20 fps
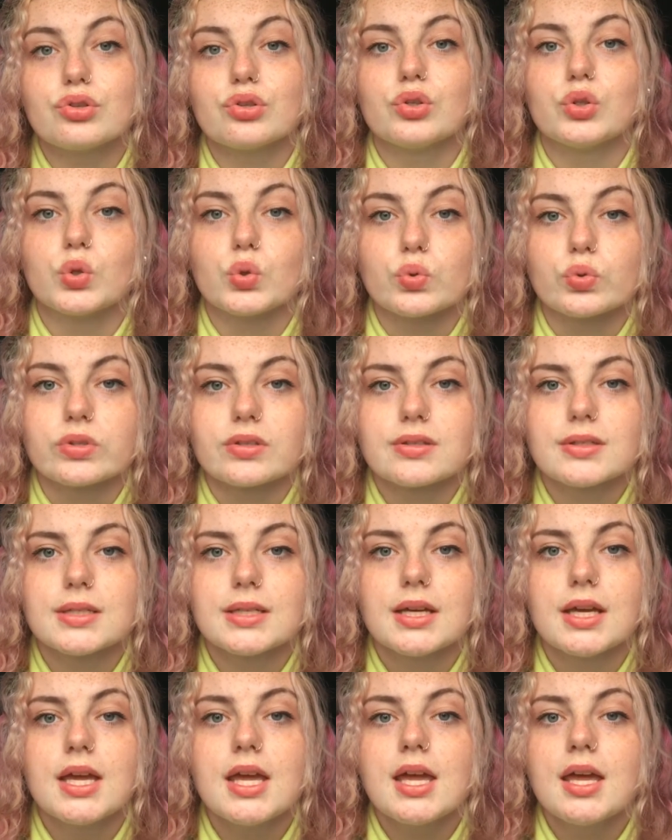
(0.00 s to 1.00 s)
and don'ts
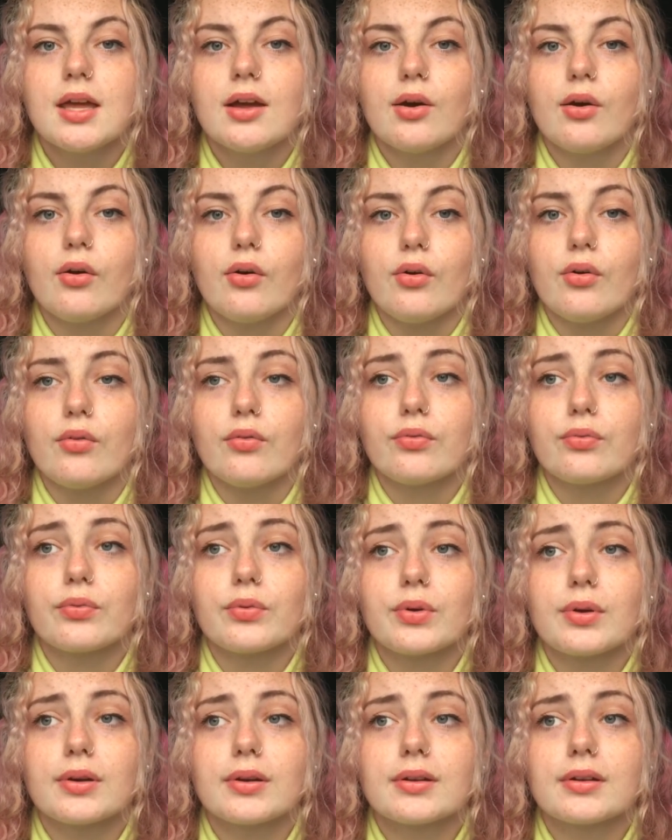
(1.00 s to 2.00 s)
of
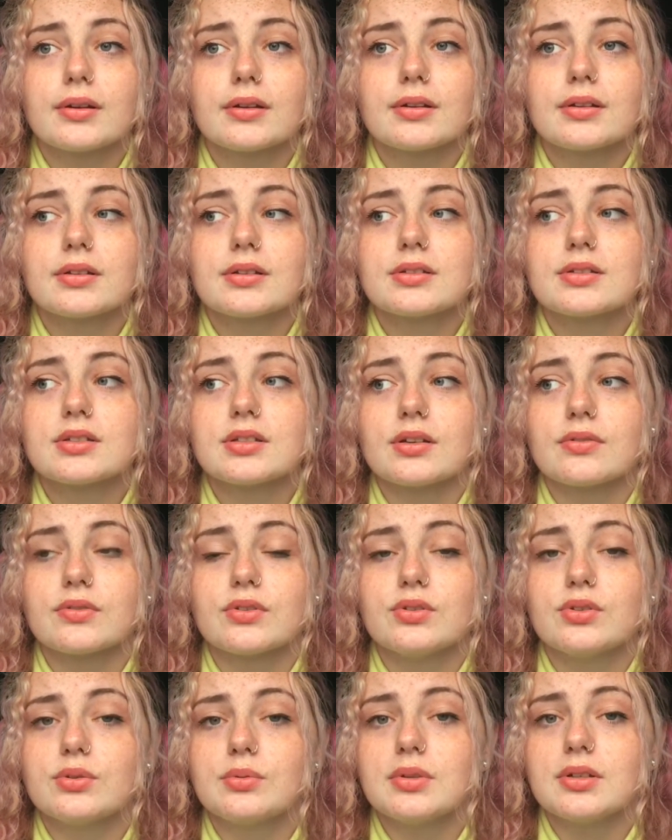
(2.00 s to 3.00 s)
stuff
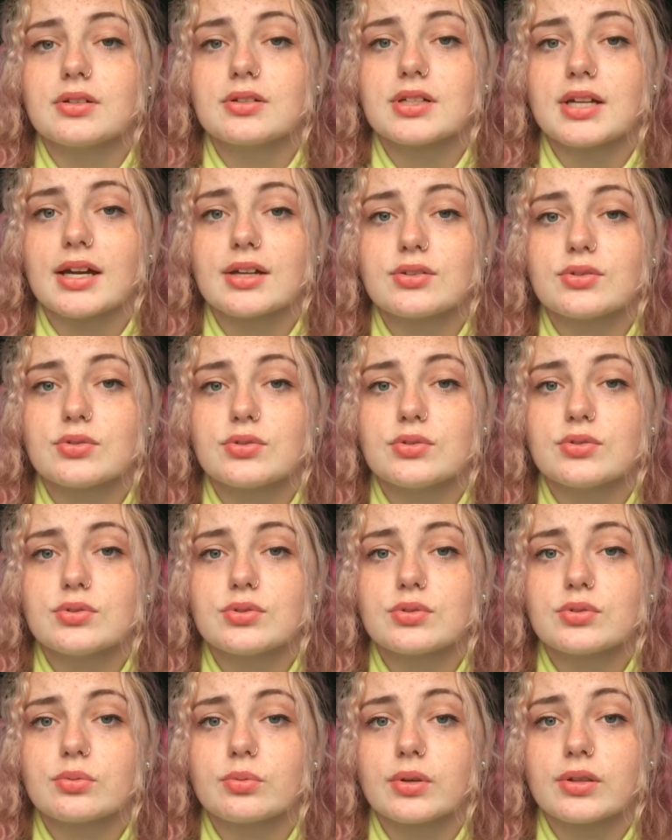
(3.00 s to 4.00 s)
to do with your
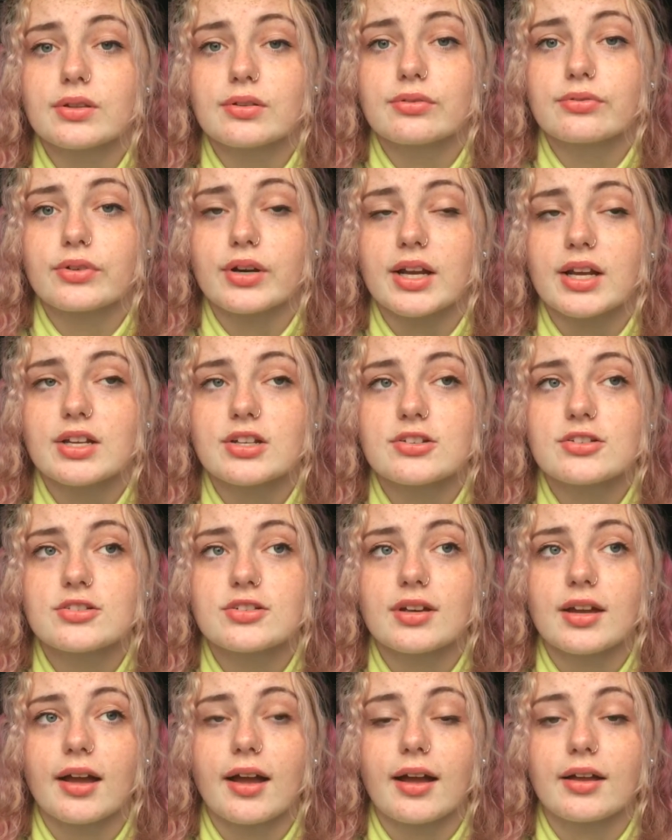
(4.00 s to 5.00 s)
tattoos when they're fresh
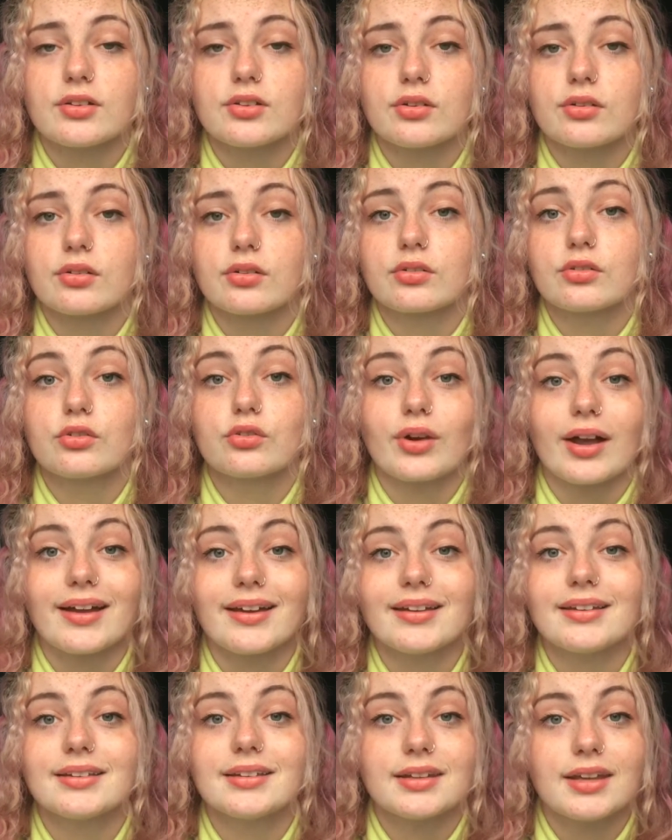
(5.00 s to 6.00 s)
and you're
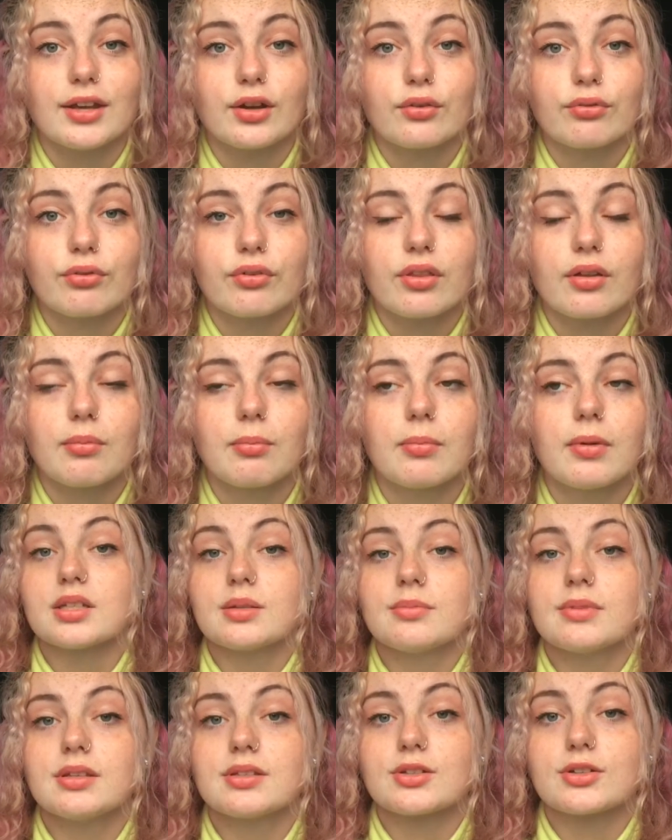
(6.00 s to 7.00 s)
trying to care for them.
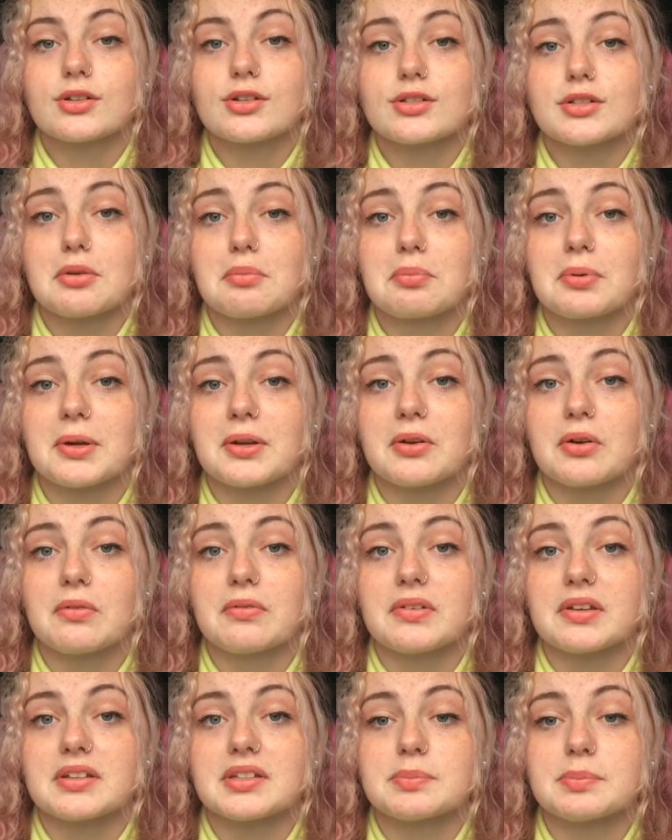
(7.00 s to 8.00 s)
Some of these are going to sound pretty
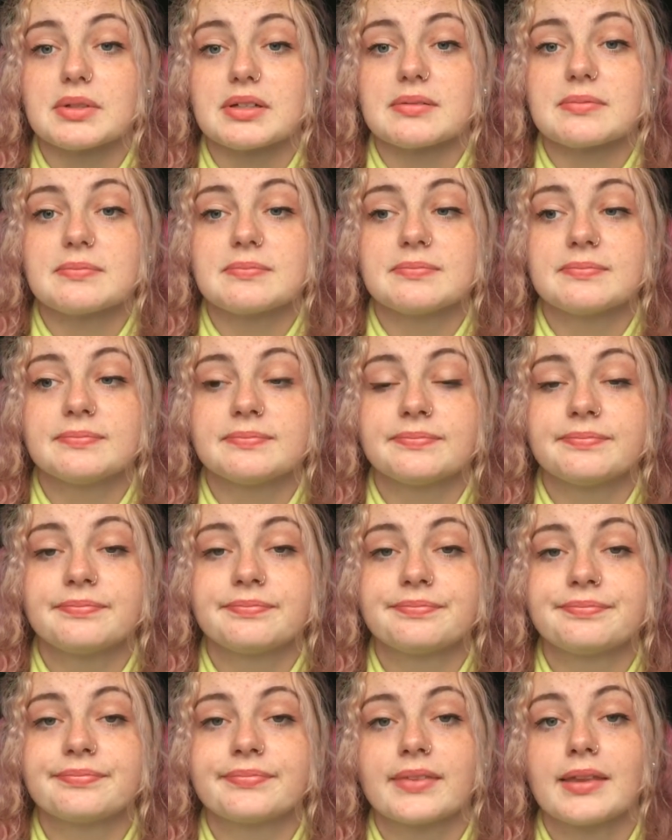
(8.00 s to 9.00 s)
obvious, but
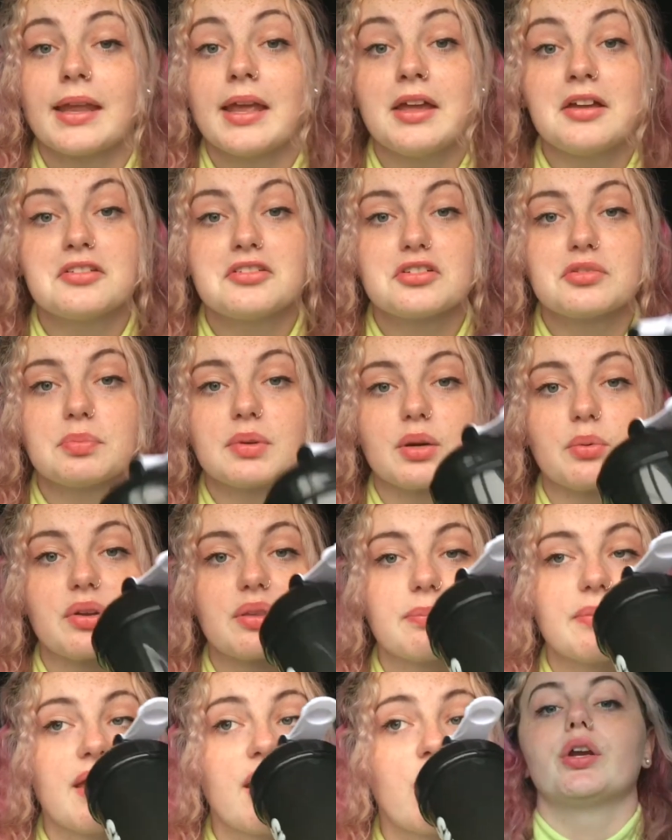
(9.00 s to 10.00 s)
just bear
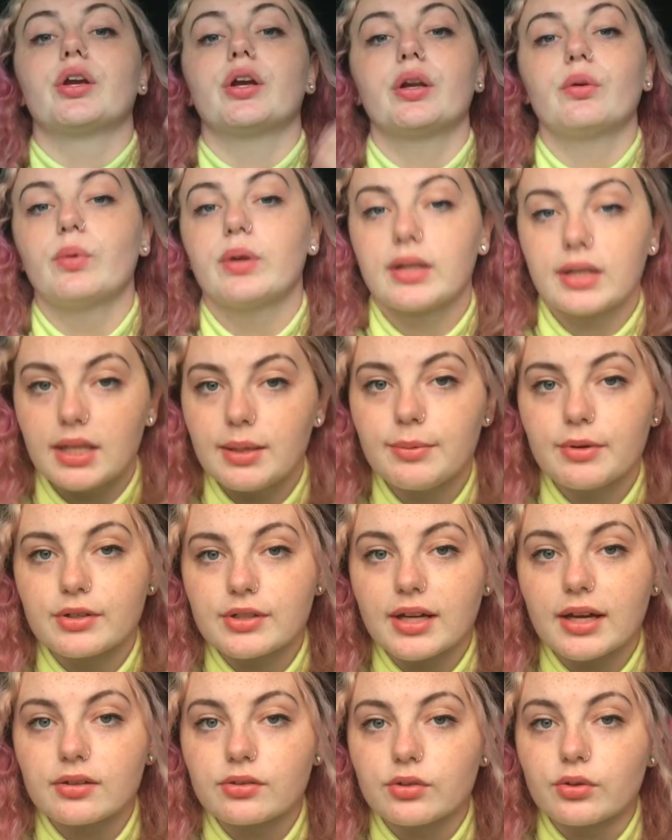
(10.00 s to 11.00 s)
with me. going to want to keep your
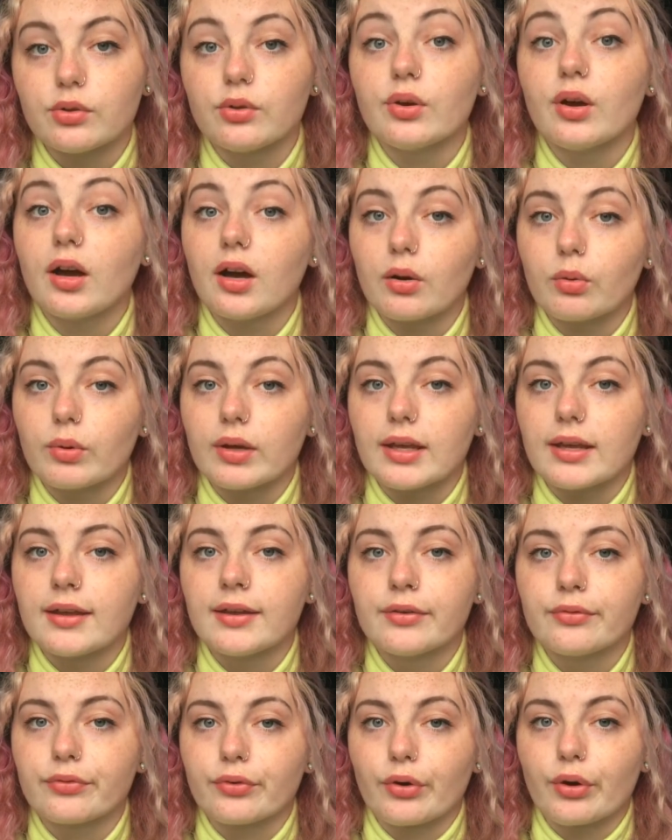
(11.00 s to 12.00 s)
tattoo away
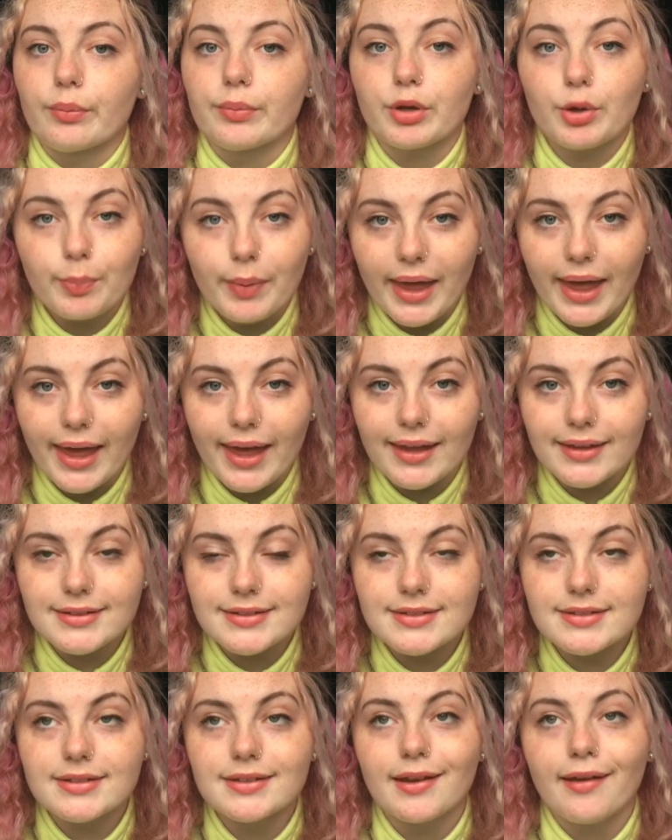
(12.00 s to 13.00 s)
from your
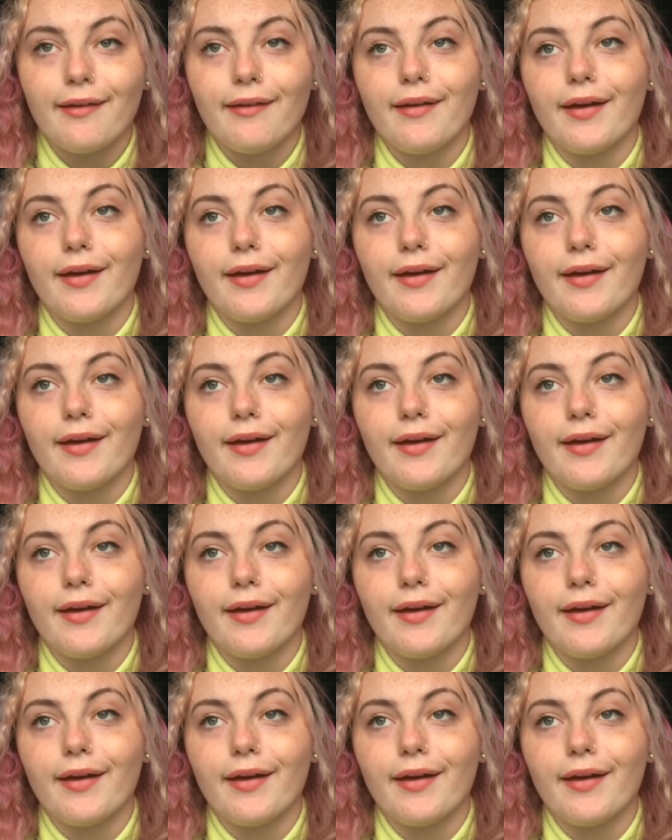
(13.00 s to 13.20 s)
pets.